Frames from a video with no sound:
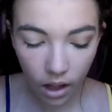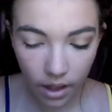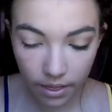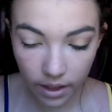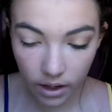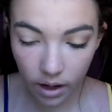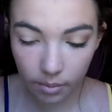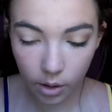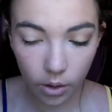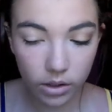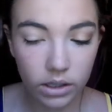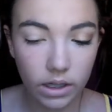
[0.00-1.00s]
And then
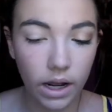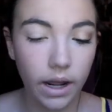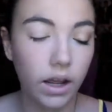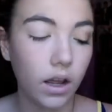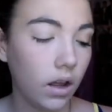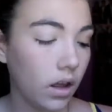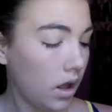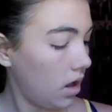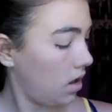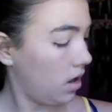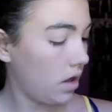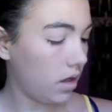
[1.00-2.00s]
I'm going to take
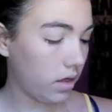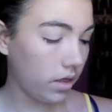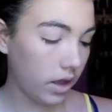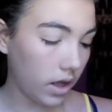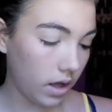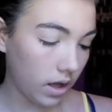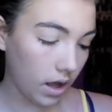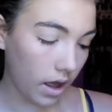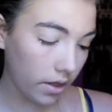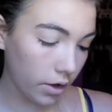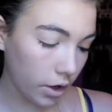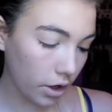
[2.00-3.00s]
the
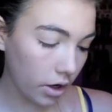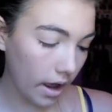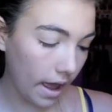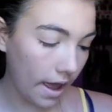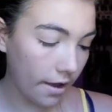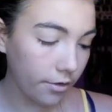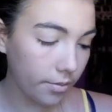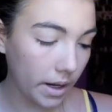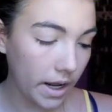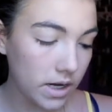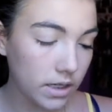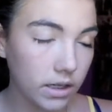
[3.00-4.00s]
color
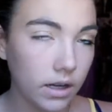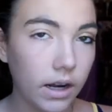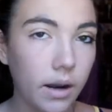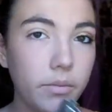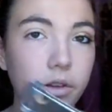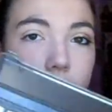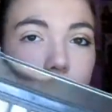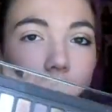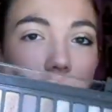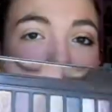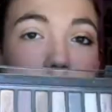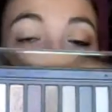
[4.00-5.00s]
Half-Baked, and I'm
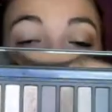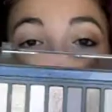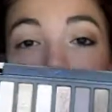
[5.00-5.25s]
using the Naked